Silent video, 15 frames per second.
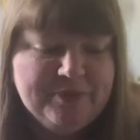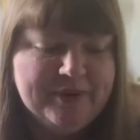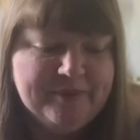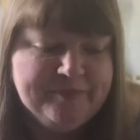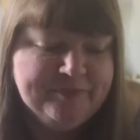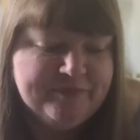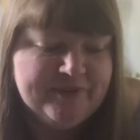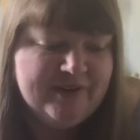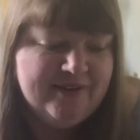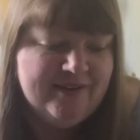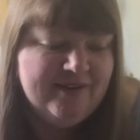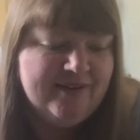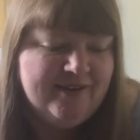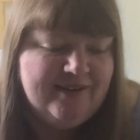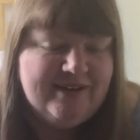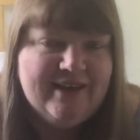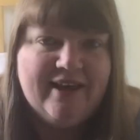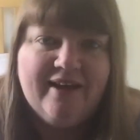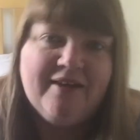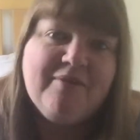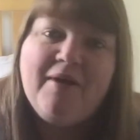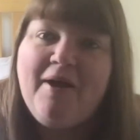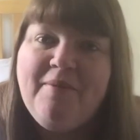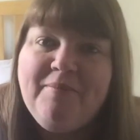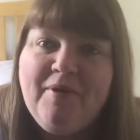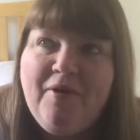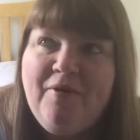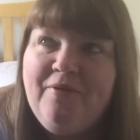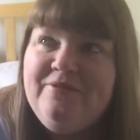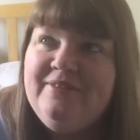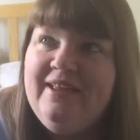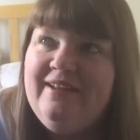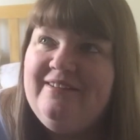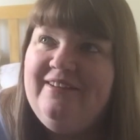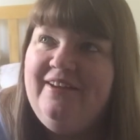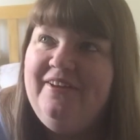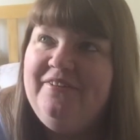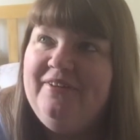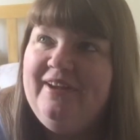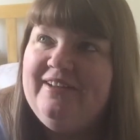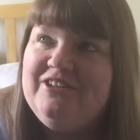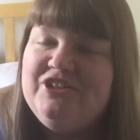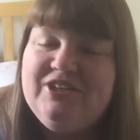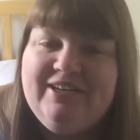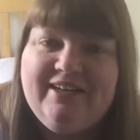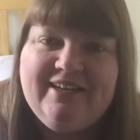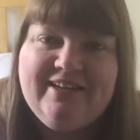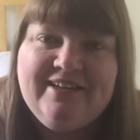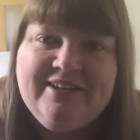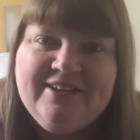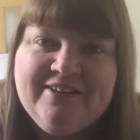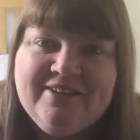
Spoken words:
But yeah, on that note, actually,